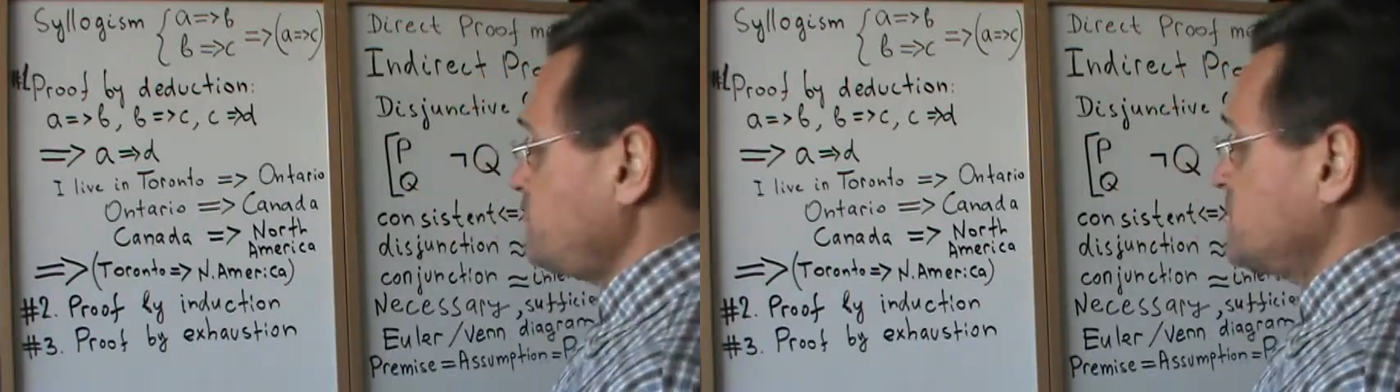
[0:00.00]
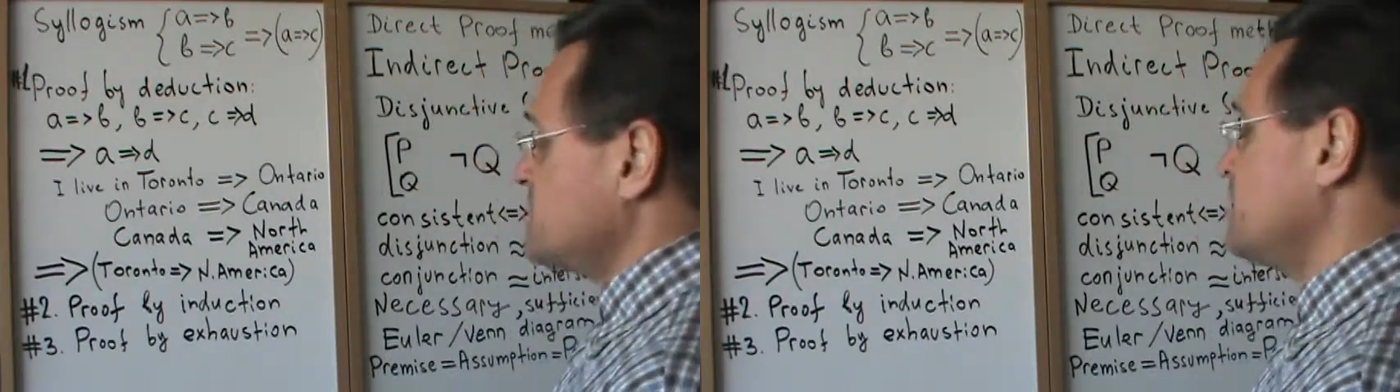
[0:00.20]

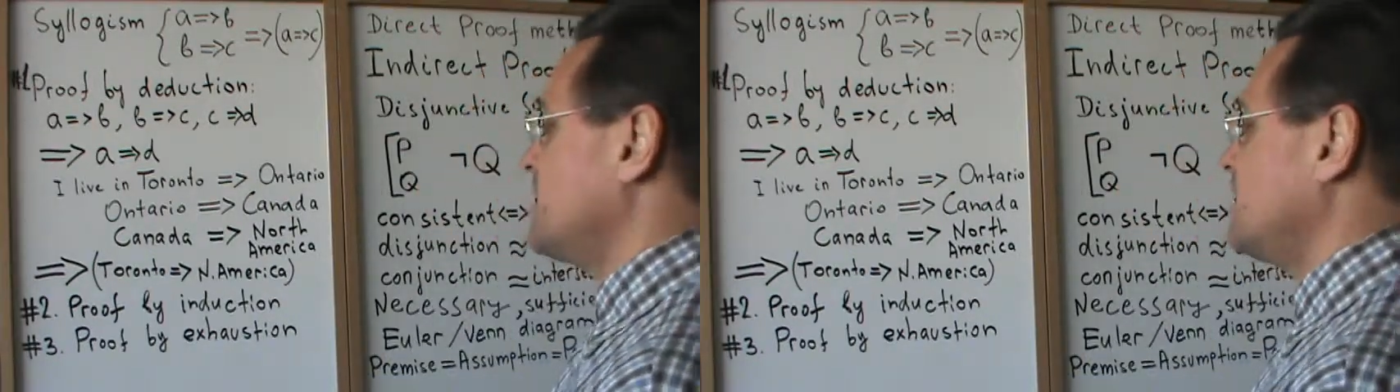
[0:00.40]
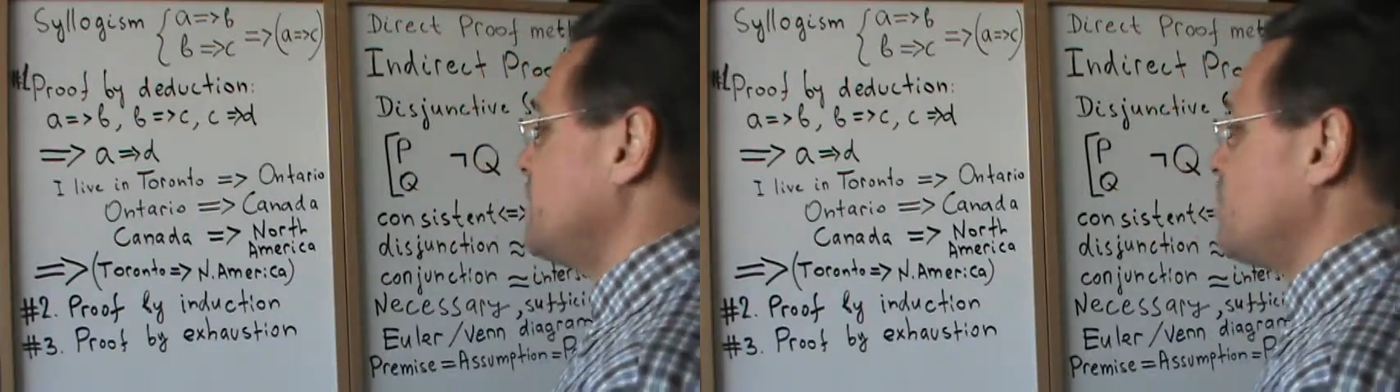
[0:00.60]
So
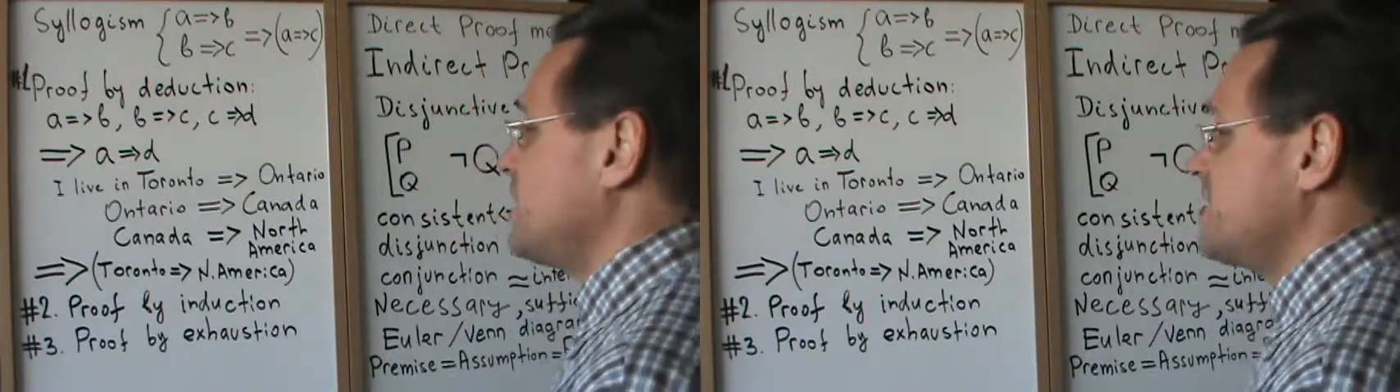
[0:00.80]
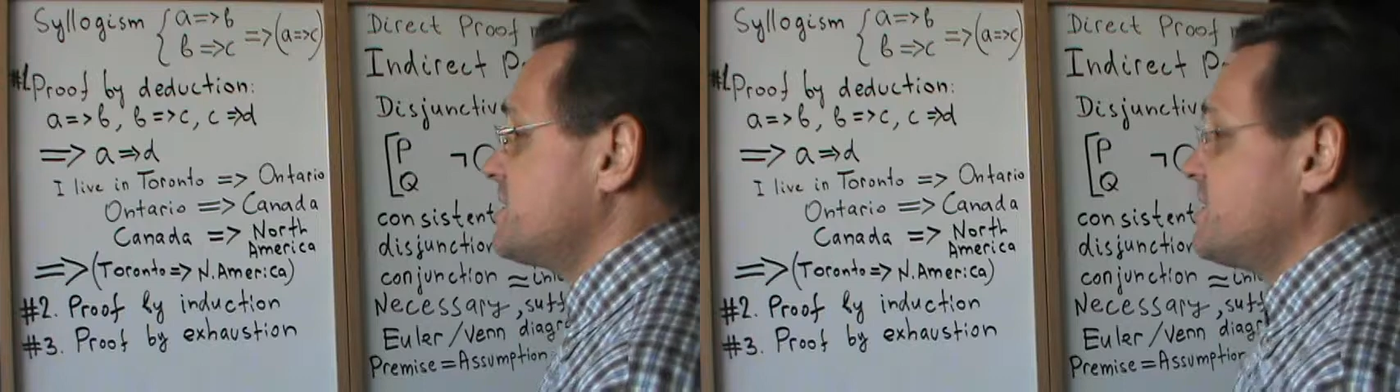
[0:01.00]

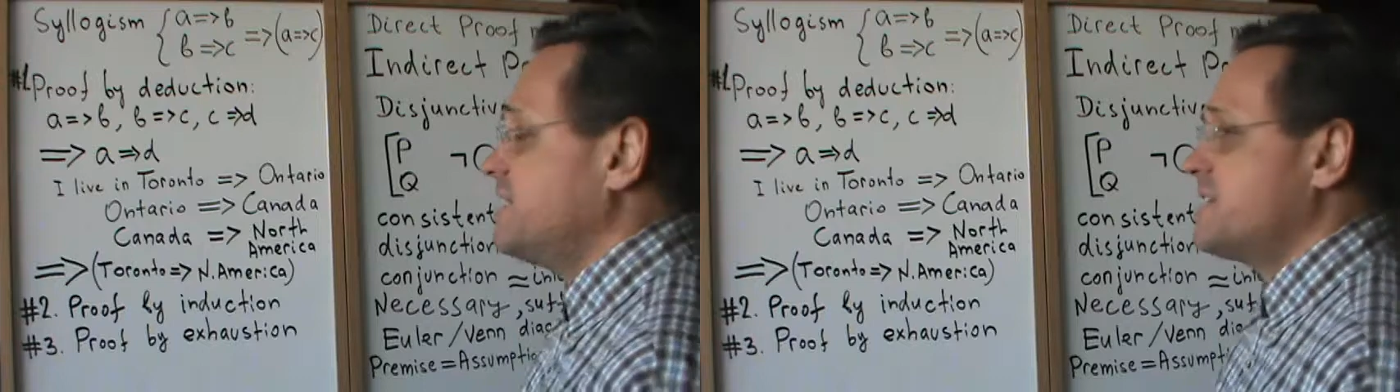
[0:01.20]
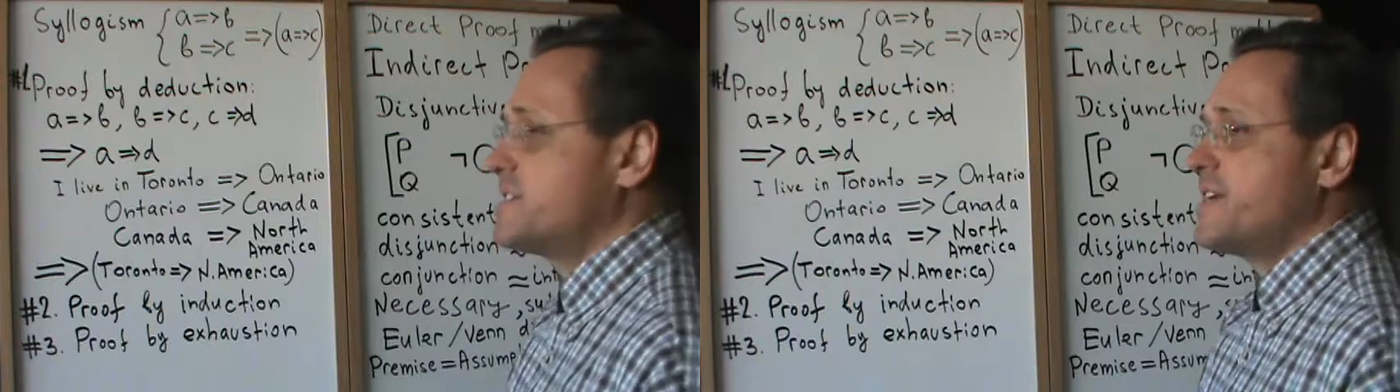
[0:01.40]
then
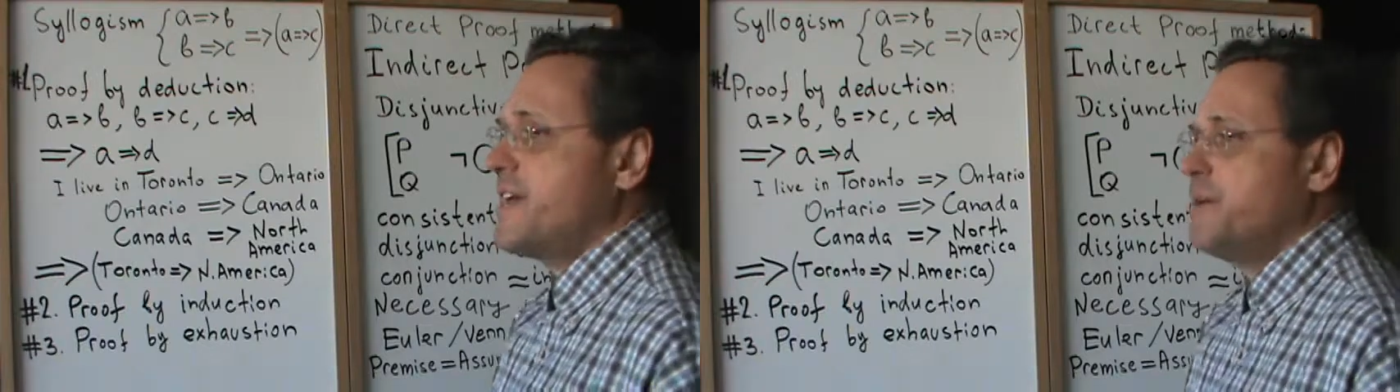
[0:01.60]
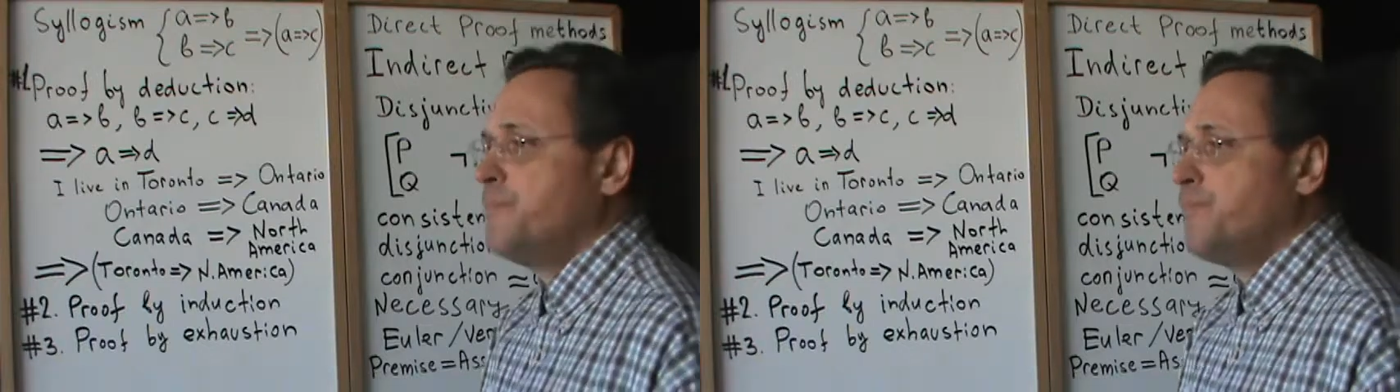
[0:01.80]
I say,